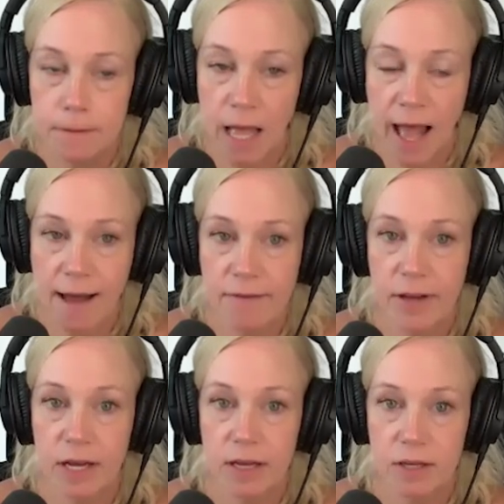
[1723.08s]
have
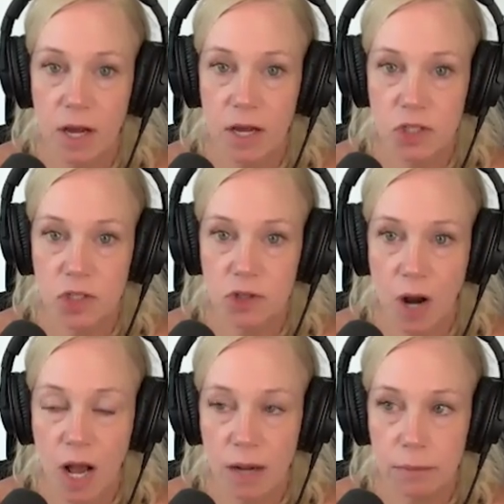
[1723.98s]
a, a
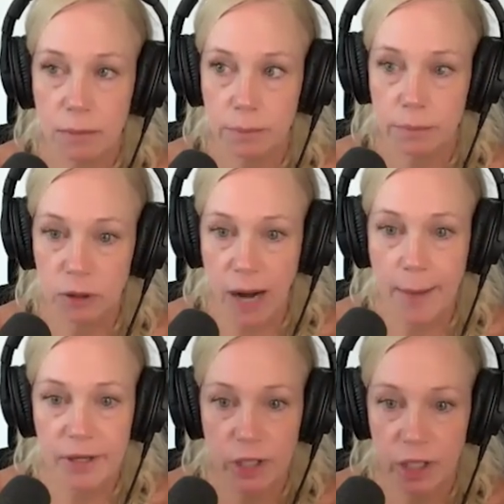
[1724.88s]
strong
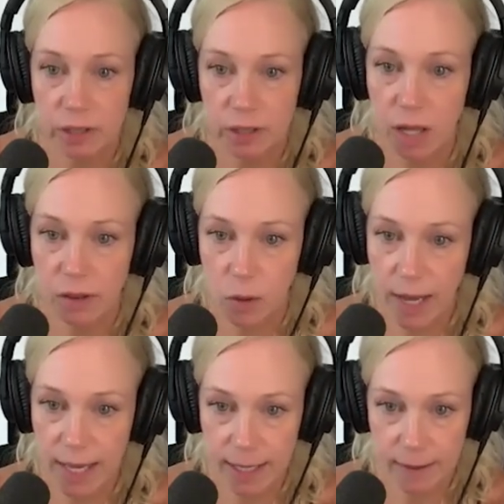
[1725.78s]
barometer along the
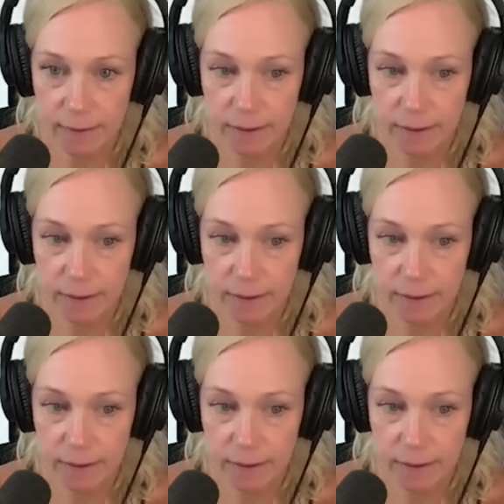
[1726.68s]
way